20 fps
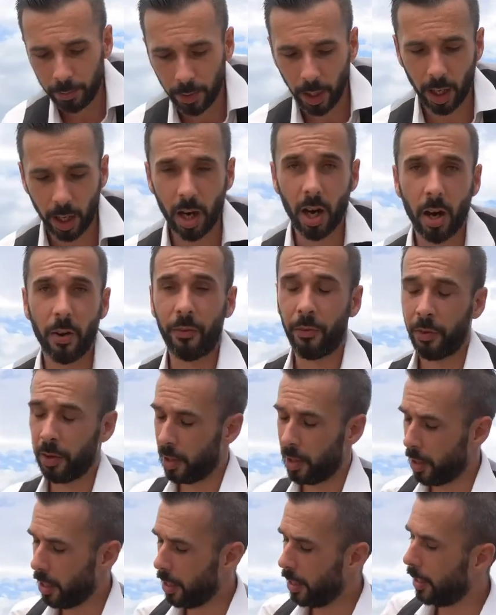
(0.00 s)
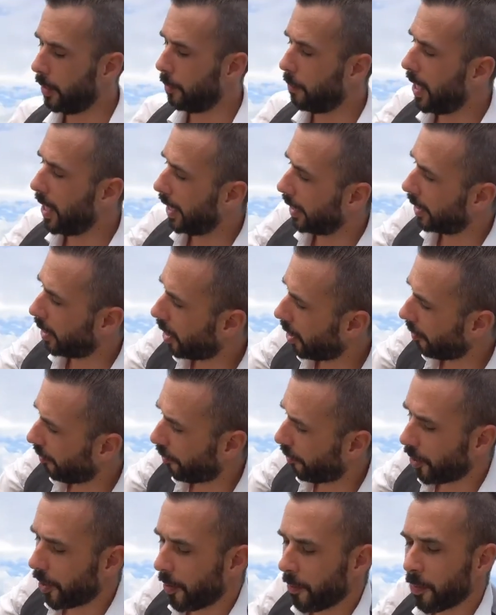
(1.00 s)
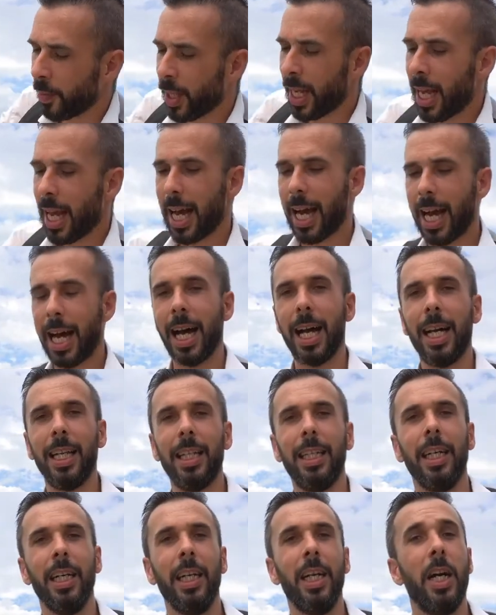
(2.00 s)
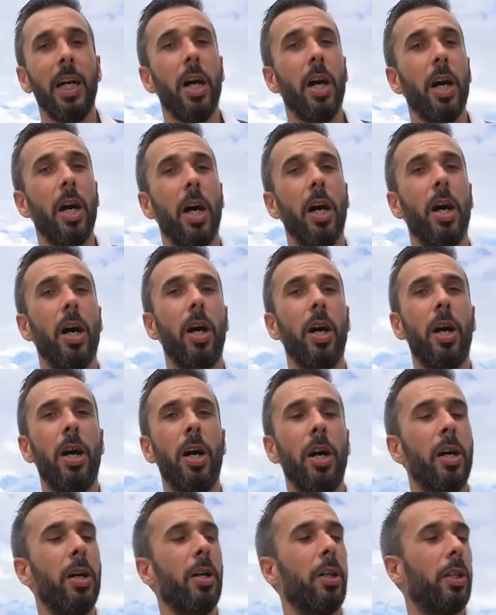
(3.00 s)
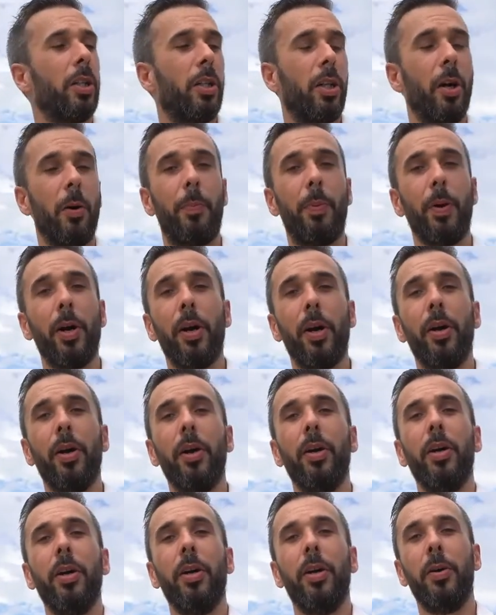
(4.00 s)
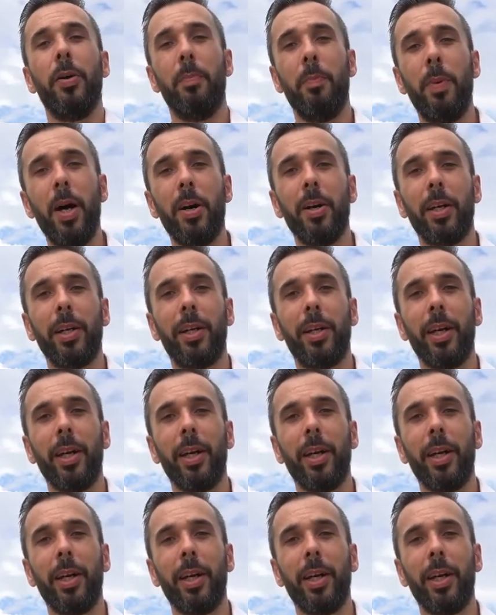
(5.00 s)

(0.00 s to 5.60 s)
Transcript: of smeared off and a copper mug.